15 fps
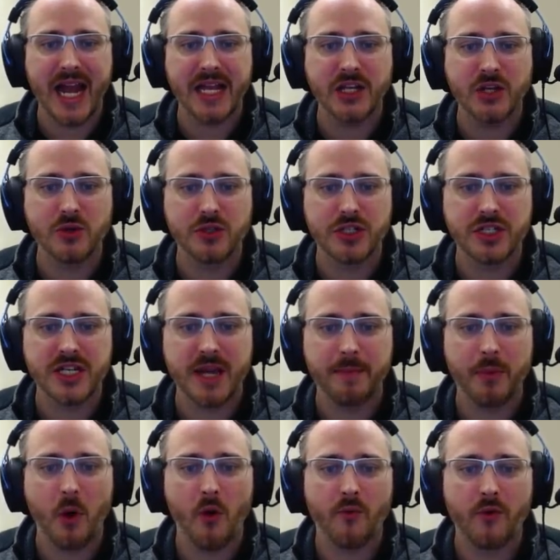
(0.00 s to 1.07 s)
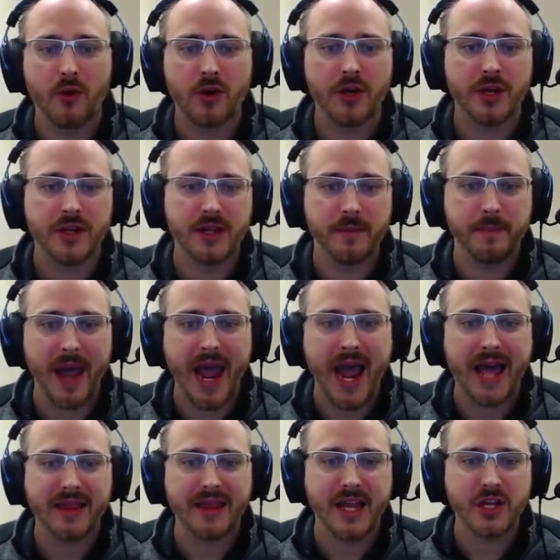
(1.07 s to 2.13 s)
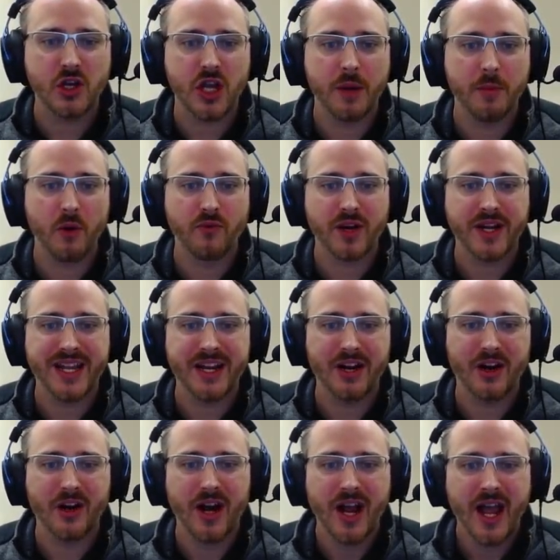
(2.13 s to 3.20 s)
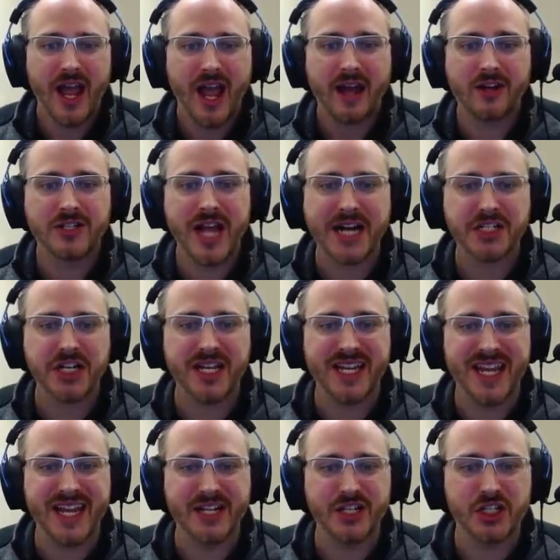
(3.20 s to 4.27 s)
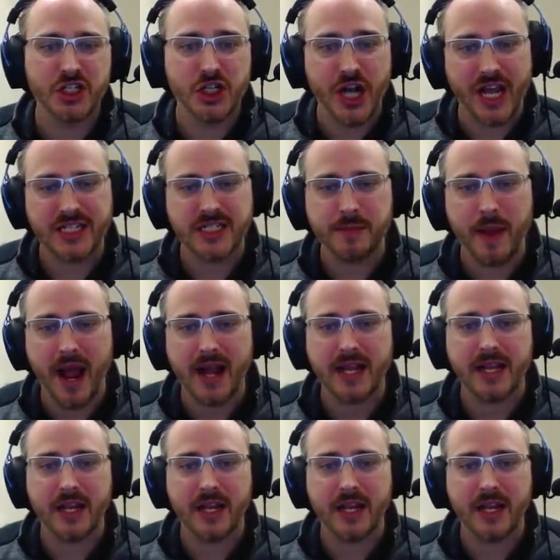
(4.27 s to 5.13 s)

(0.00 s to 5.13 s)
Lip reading: and you skip over the path and you come over here, and there's actually a hidden chest back